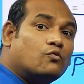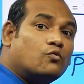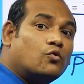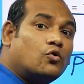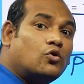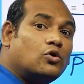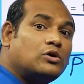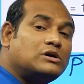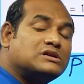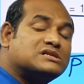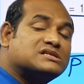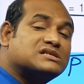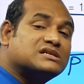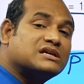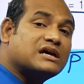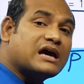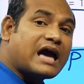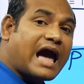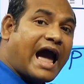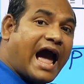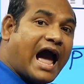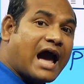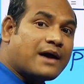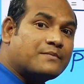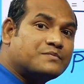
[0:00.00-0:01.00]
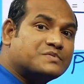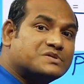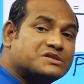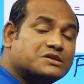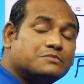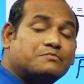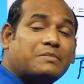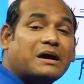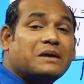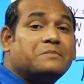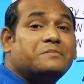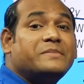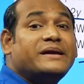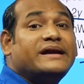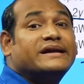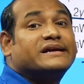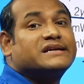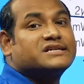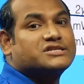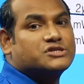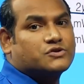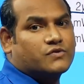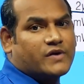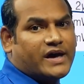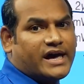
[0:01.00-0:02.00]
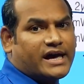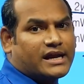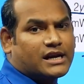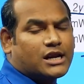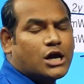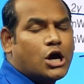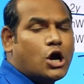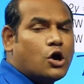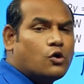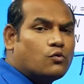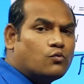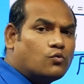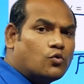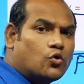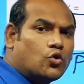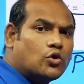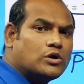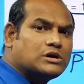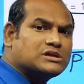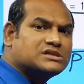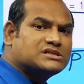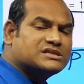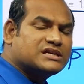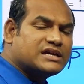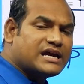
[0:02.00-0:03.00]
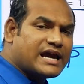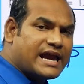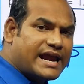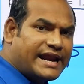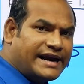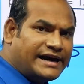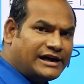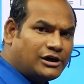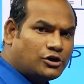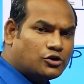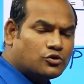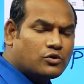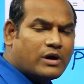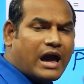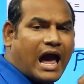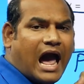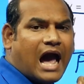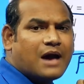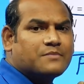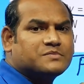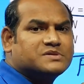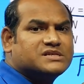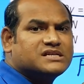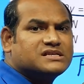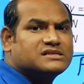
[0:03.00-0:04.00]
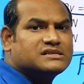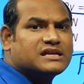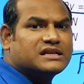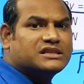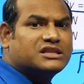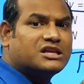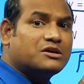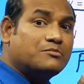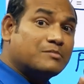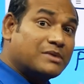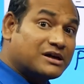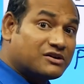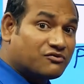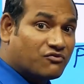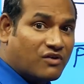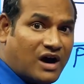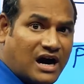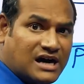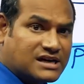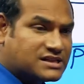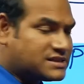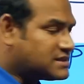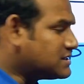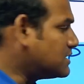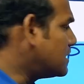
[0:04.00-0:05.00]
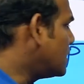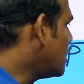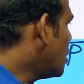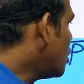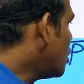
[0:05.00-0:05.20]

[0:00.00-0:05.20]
volts, amps by meter square. Volts into amps is nothing but watts.